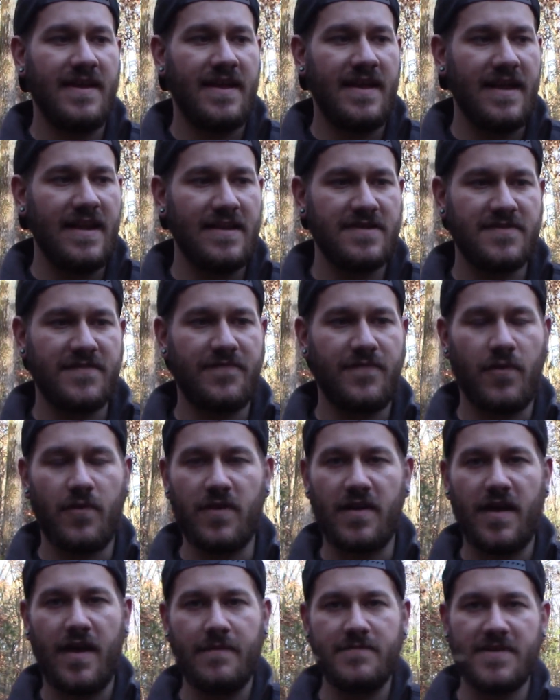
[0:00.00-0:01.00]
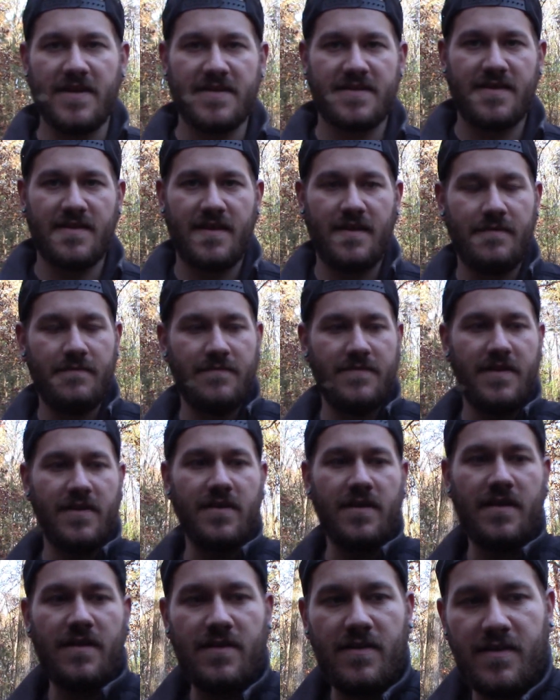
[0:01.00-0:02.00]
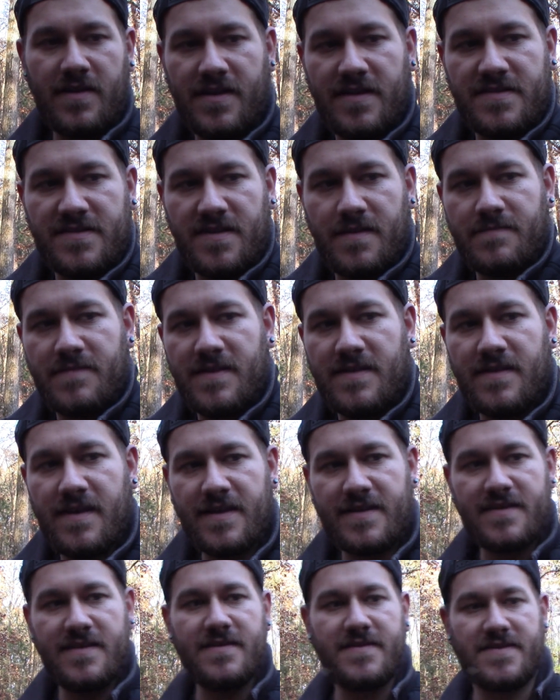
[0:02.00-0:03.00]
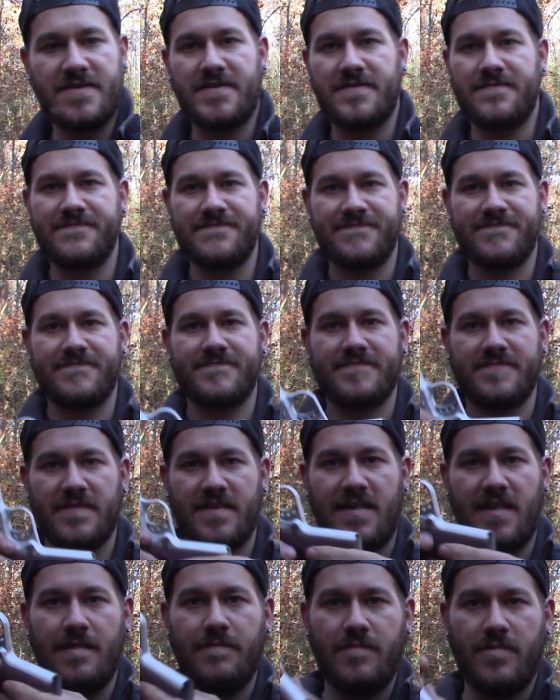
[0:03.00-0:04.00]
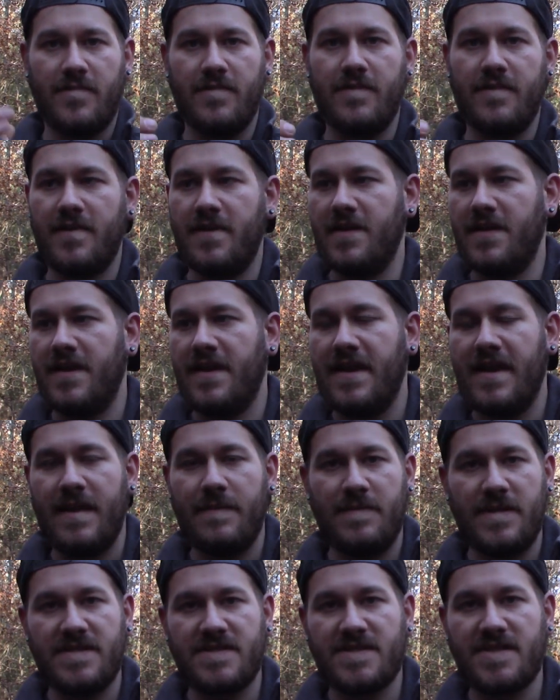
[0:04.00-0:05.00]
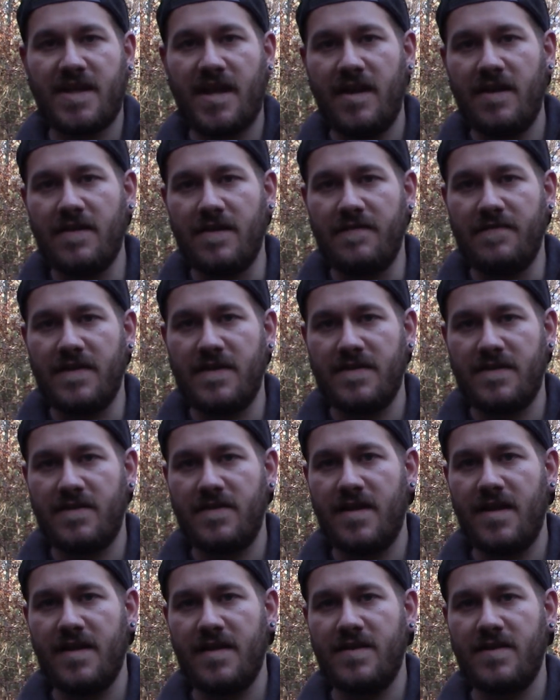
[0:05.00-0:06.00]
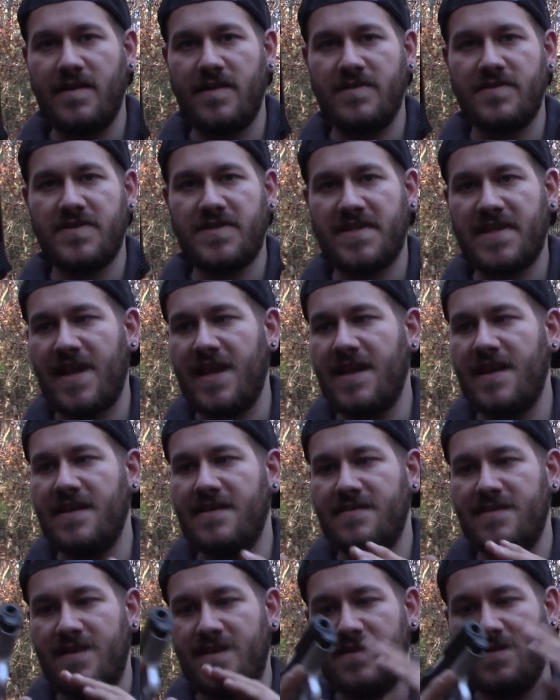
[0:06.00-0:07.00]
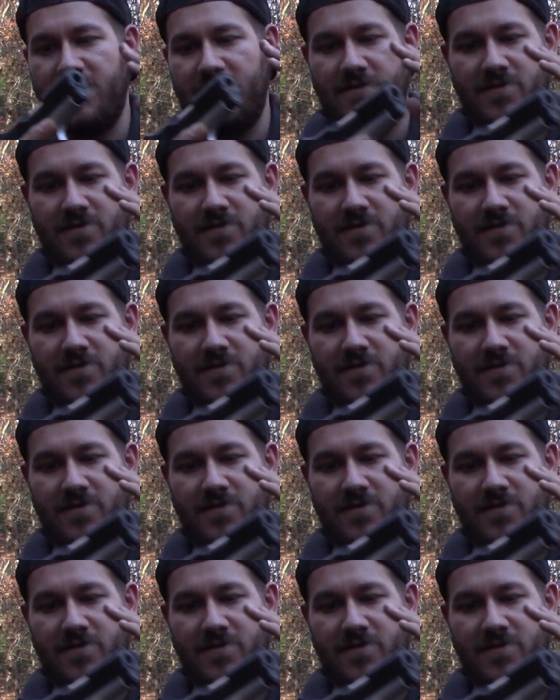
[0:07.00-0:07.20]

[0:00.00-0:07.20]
and it's a foreign object to them, they're going to look at something like this Kimber and be scared of it. They're not going to understand that, you